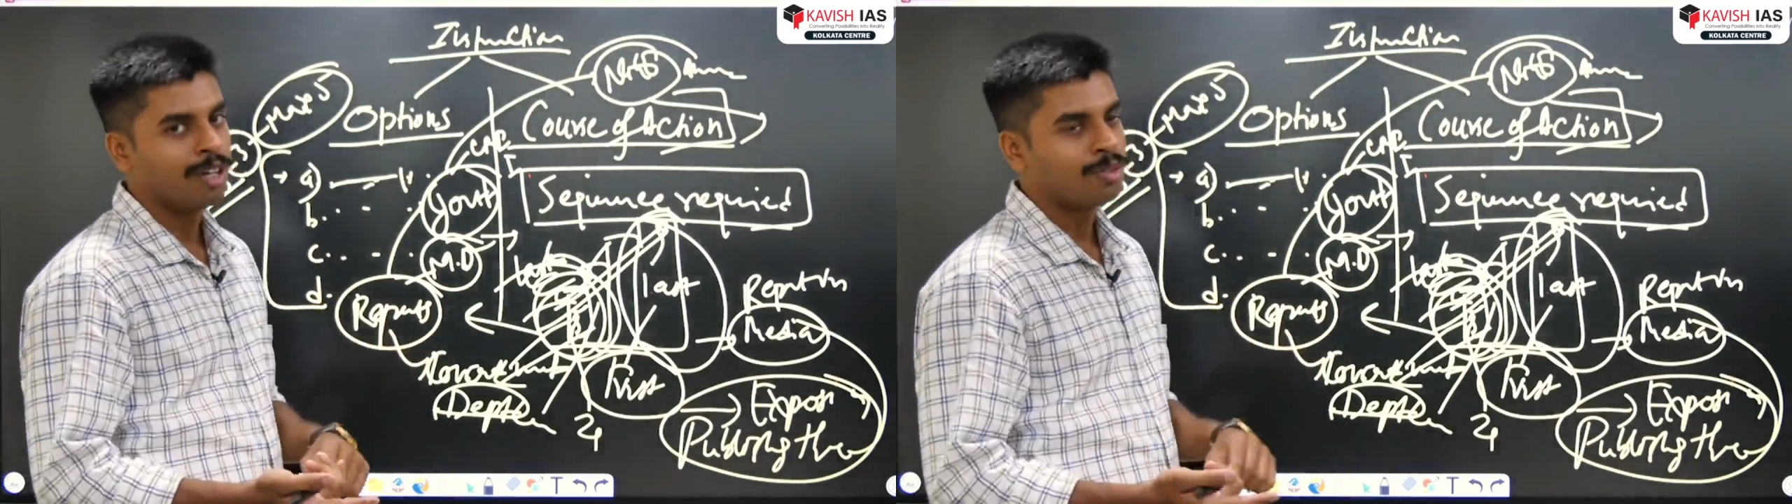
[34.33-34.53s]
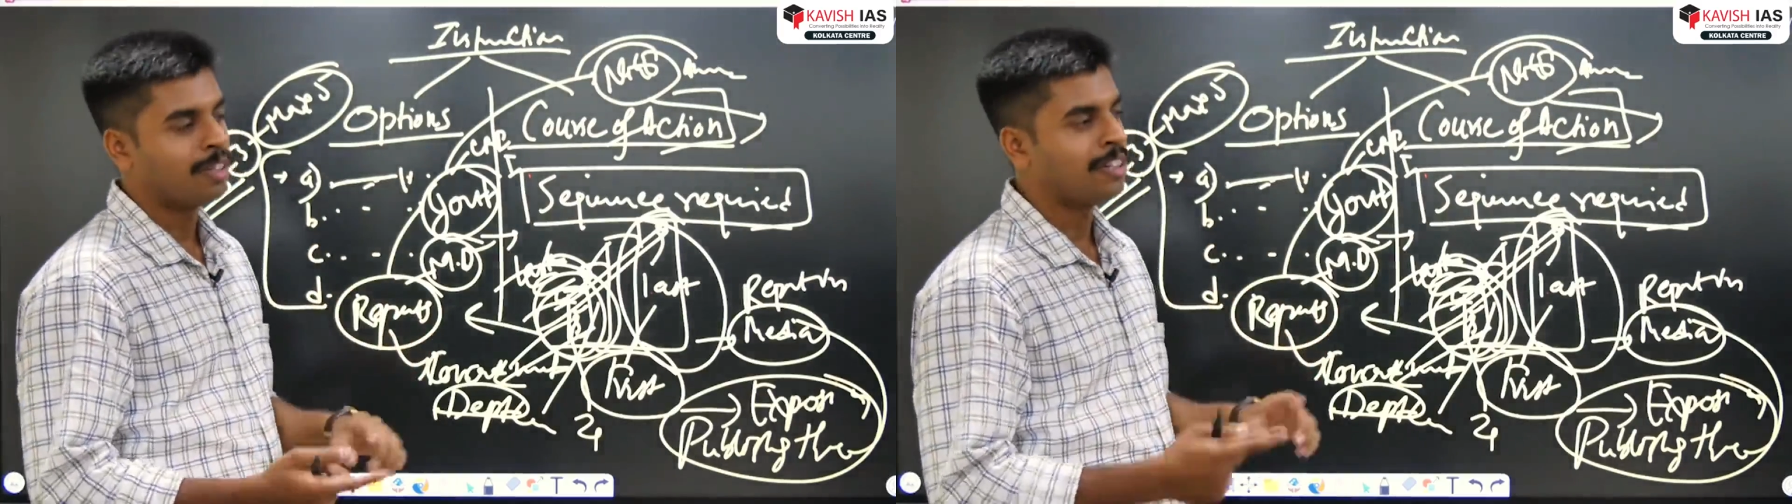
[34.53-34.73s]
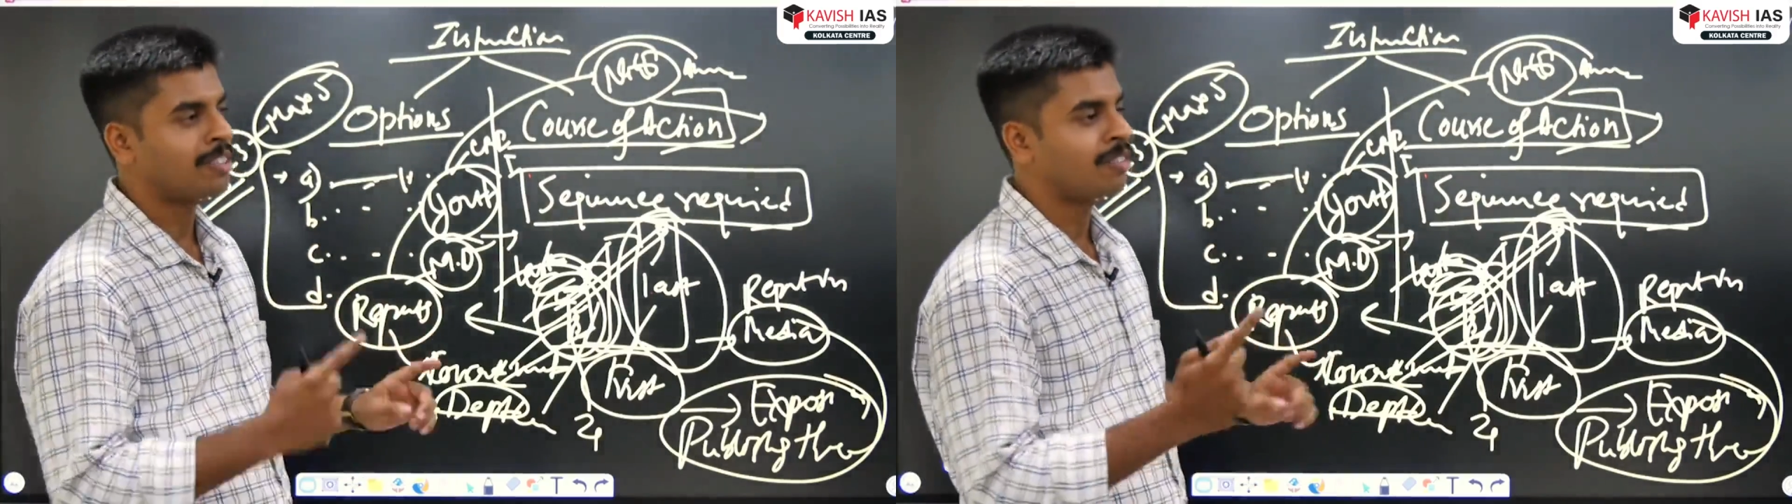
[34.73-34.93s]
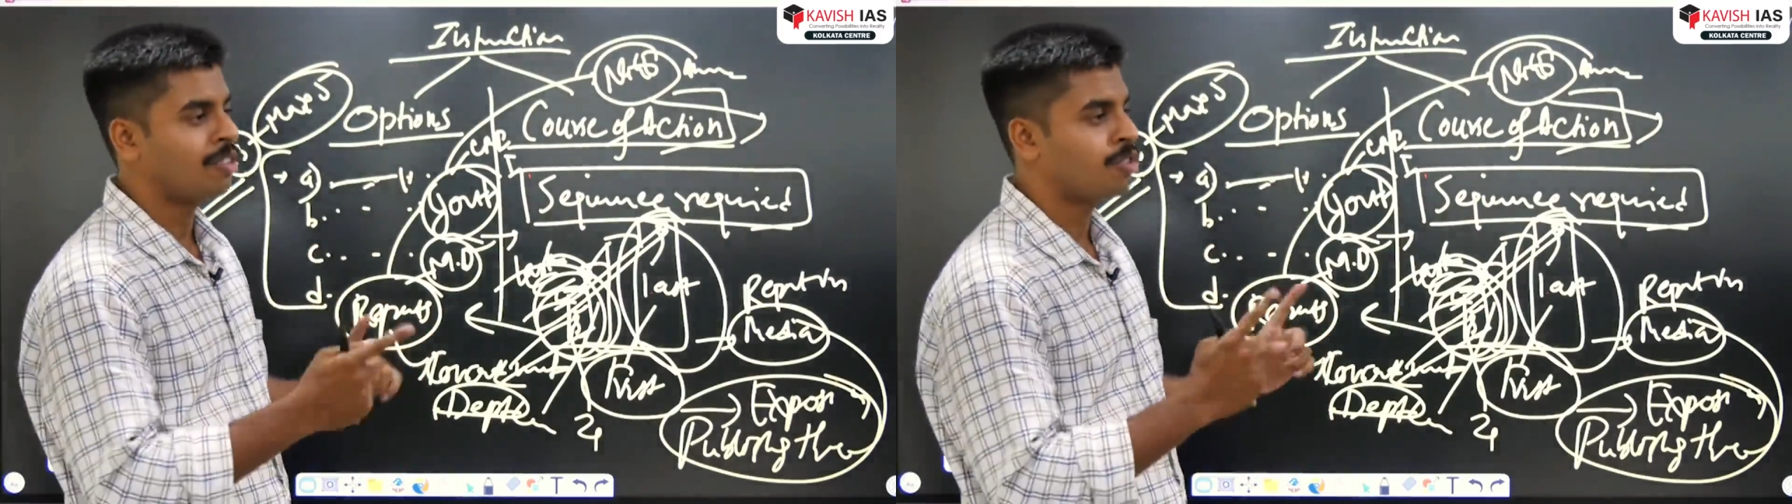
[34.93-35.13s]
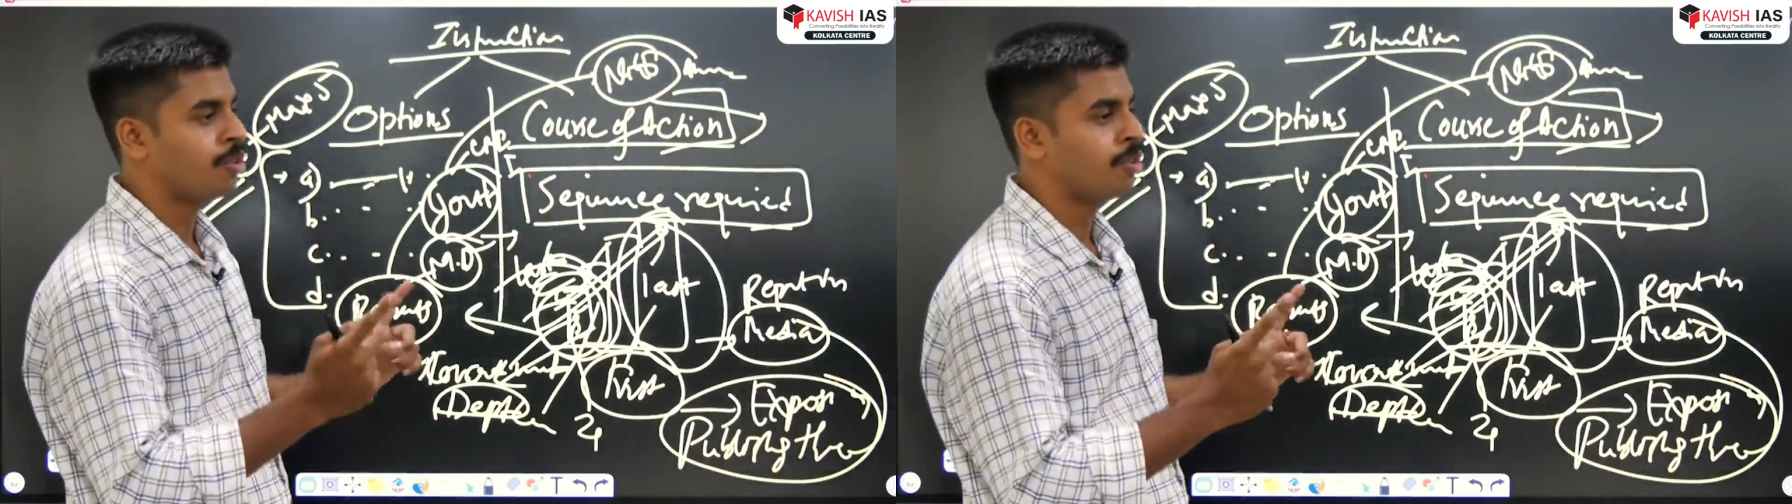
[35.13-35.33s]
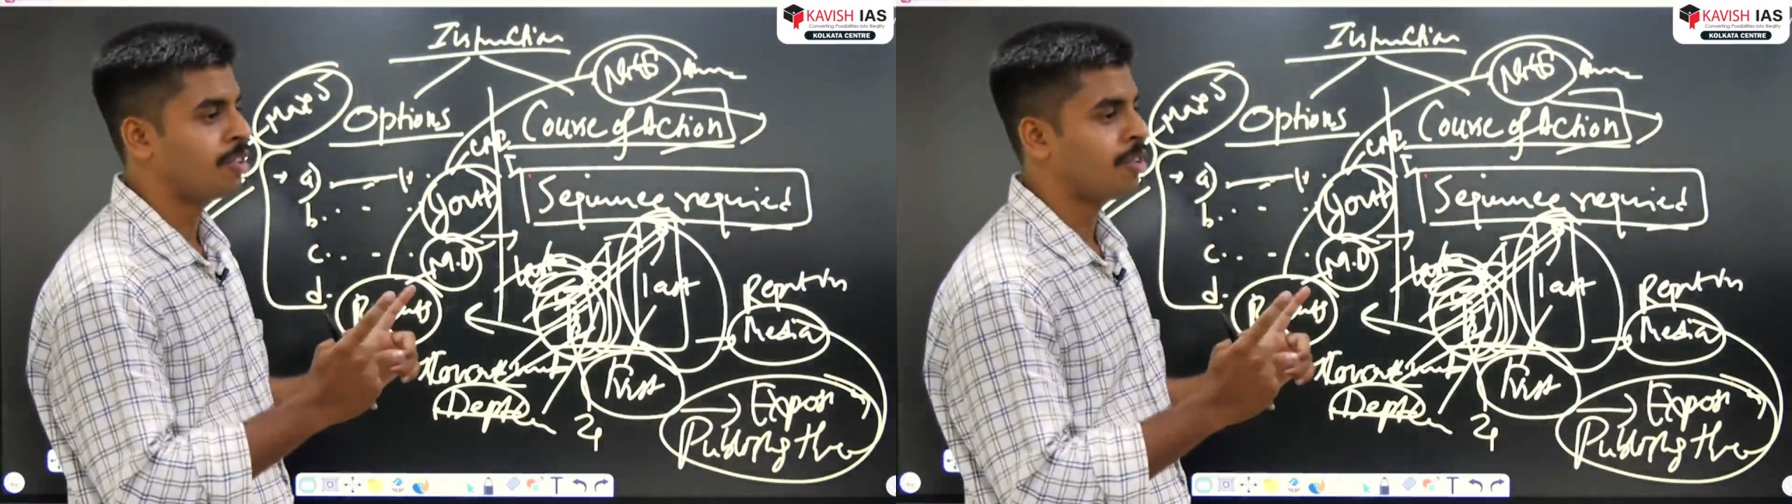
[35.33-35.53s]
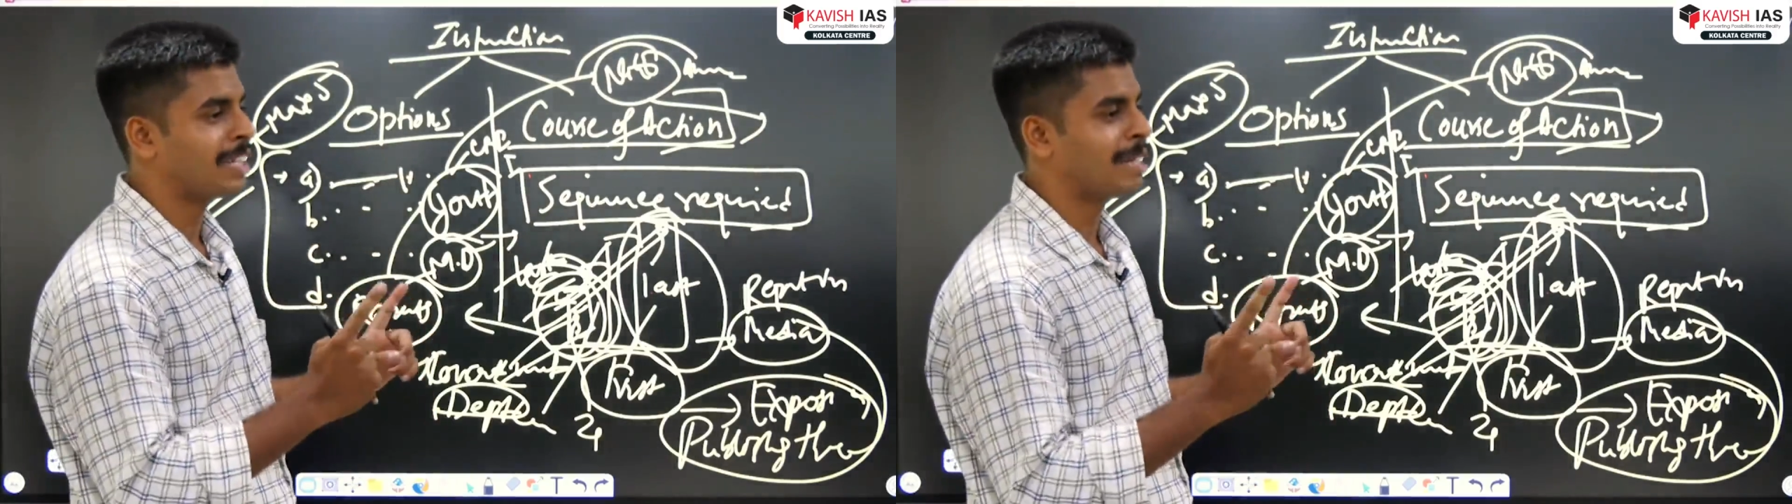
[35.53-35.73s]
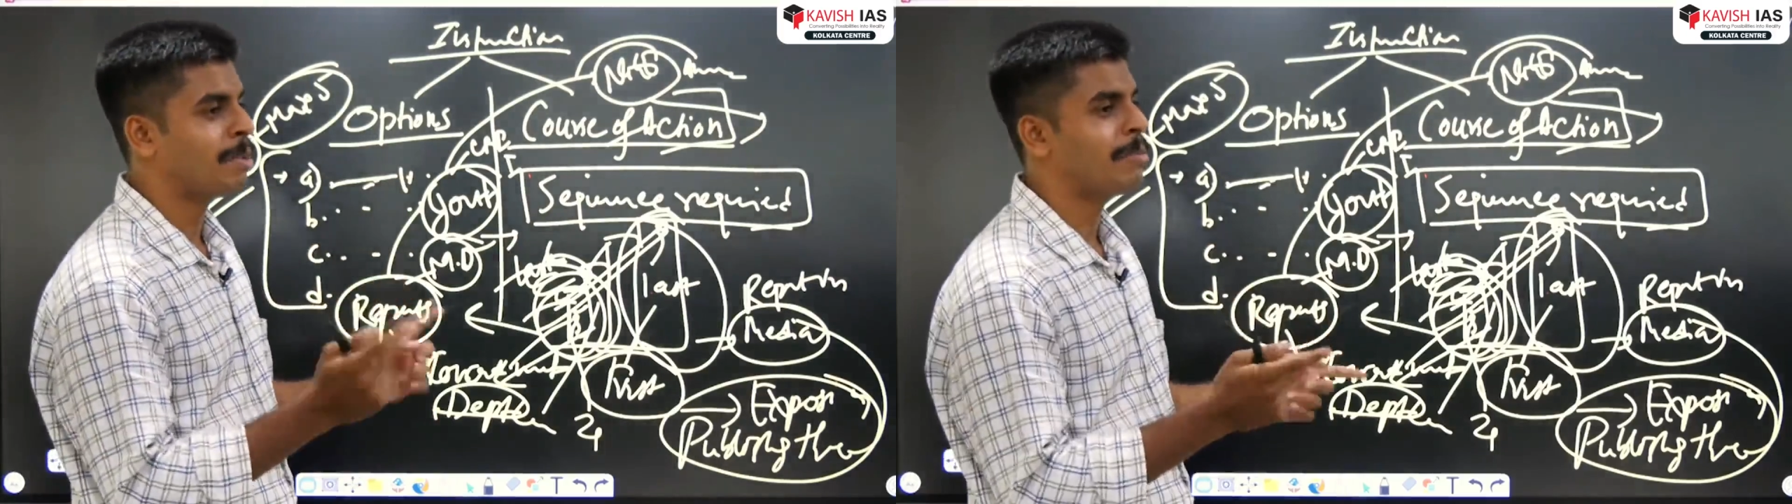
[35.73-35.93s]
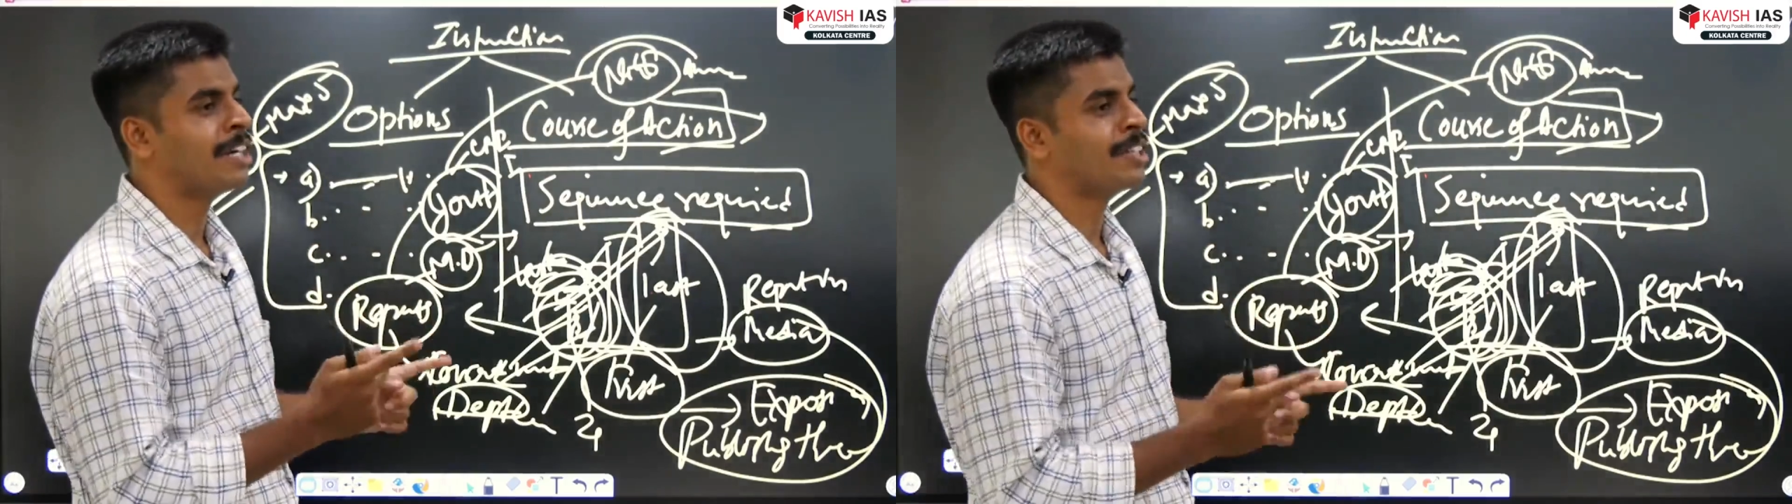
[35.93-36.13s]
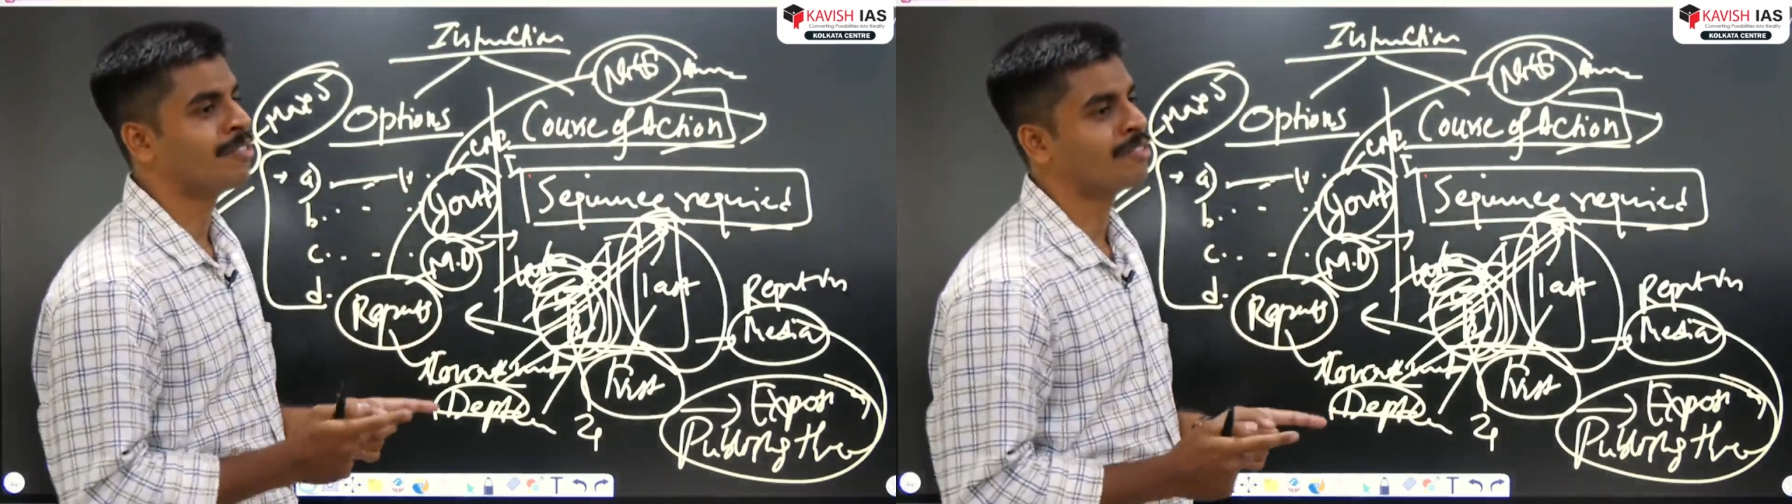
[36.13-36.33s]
so it does not show your capability of